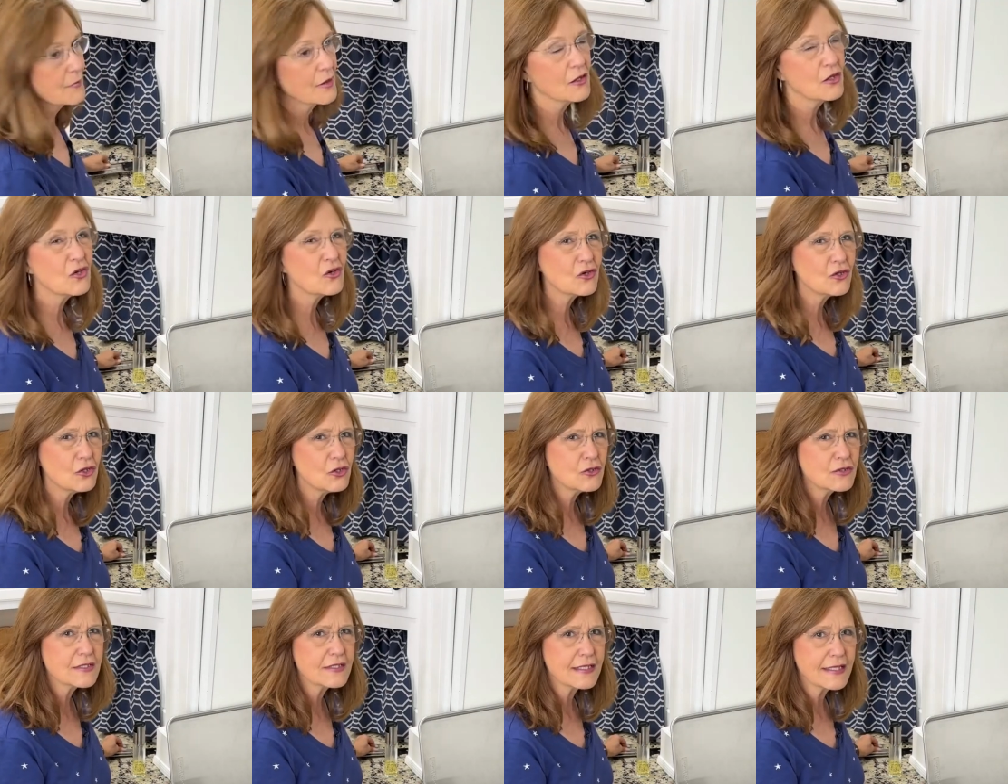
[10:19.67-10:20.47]
you can
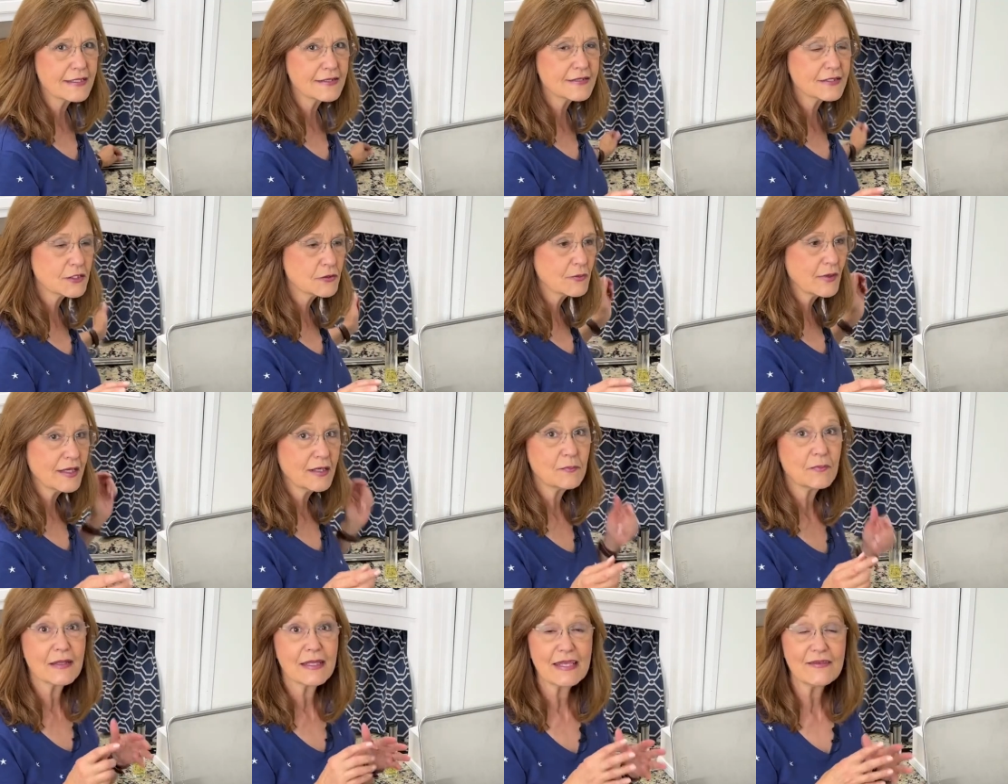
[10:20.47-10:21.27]
use an instant
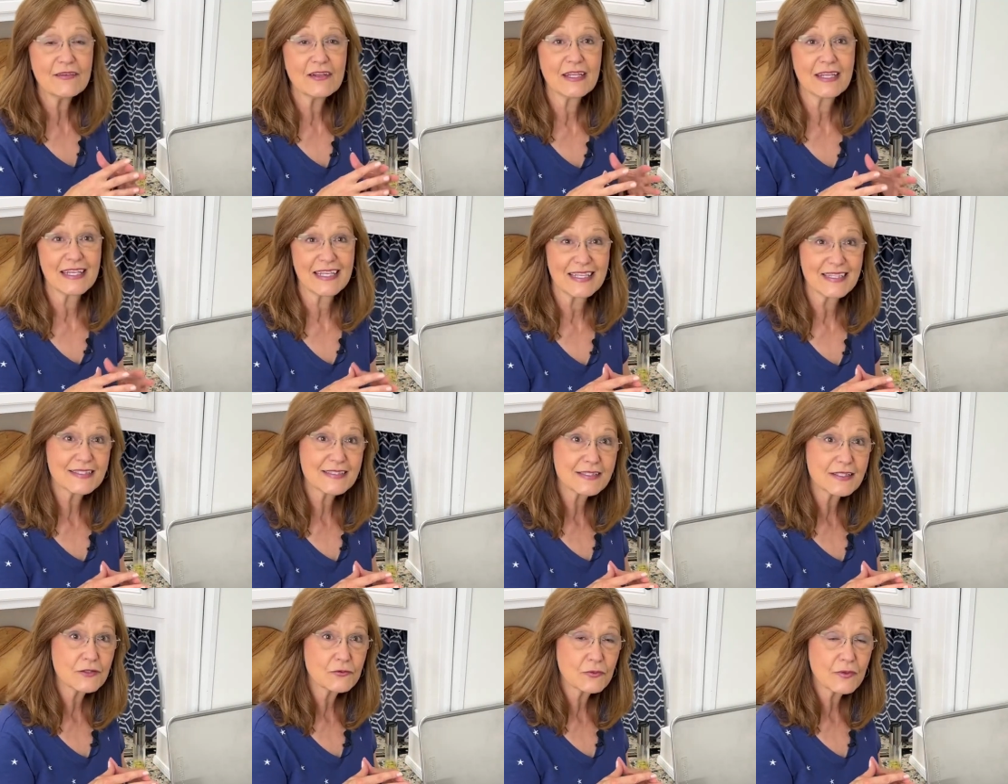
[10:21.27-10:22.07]
read, but even an
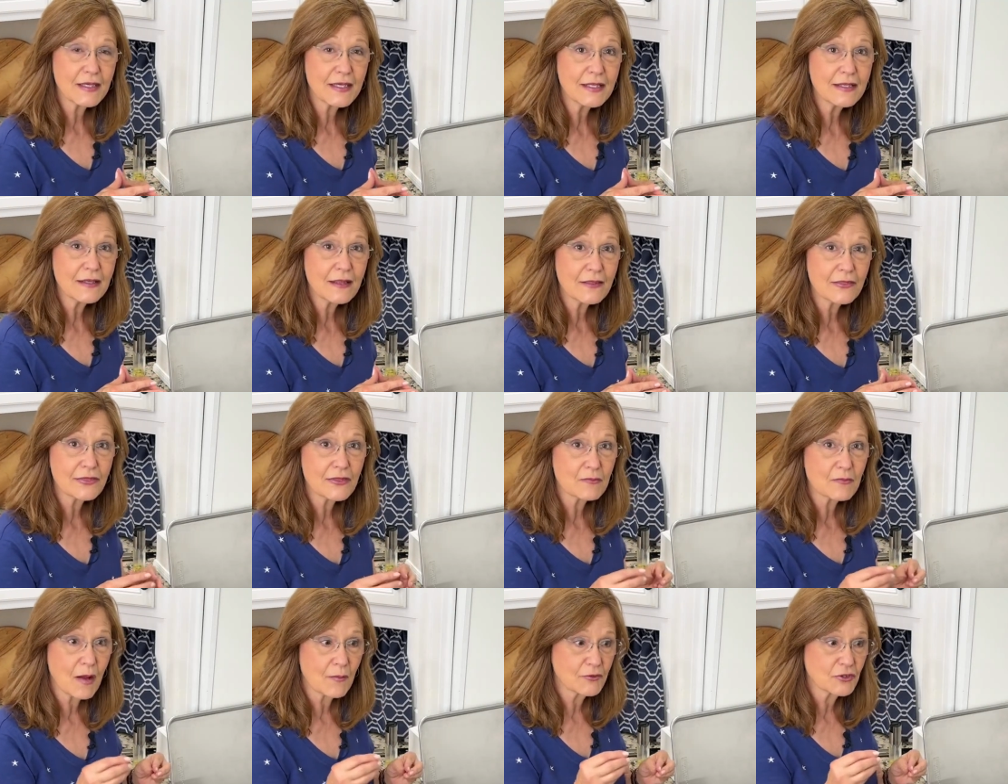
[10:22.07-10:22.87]
instant read
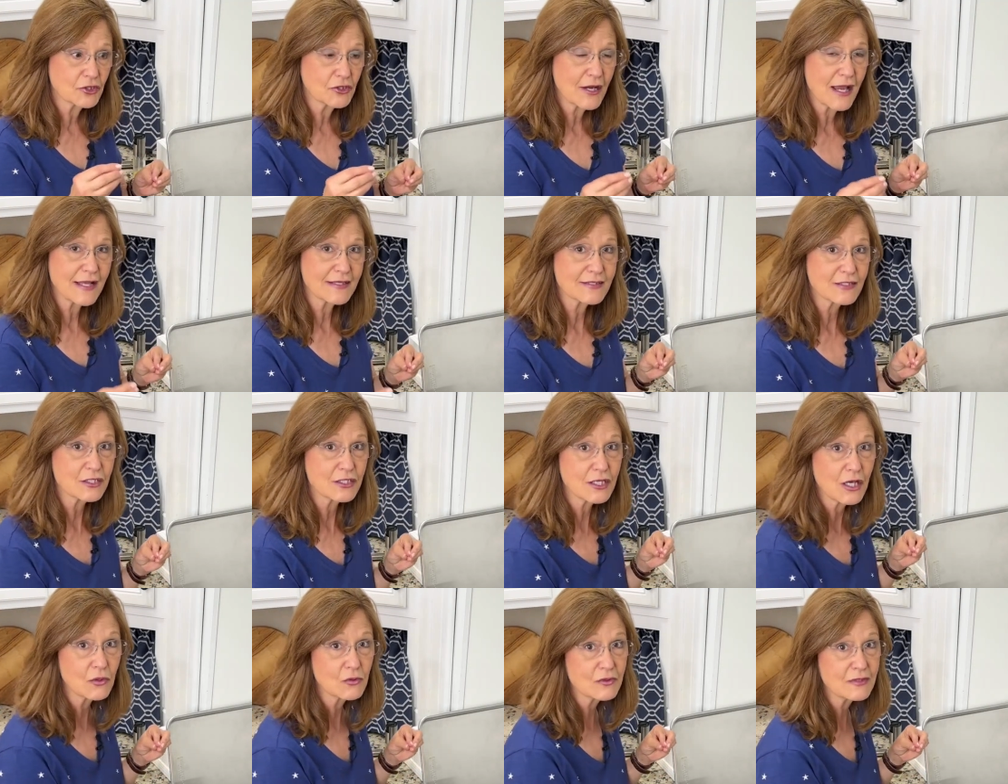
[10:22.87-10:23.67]
thermometer has to
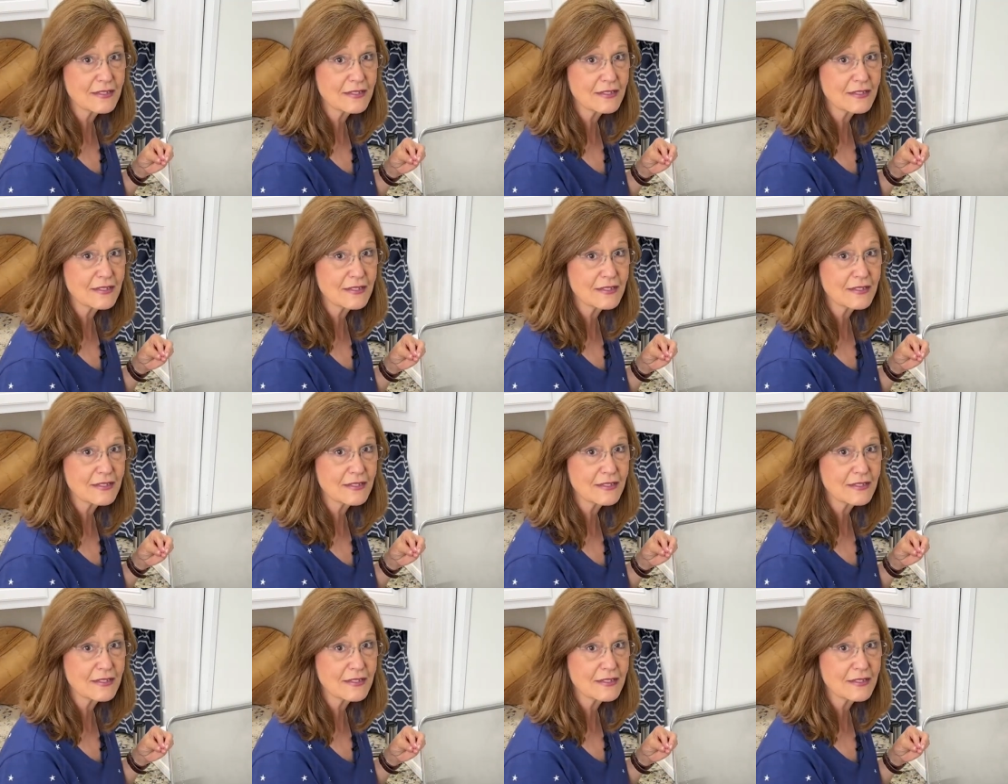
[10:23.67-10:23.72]
go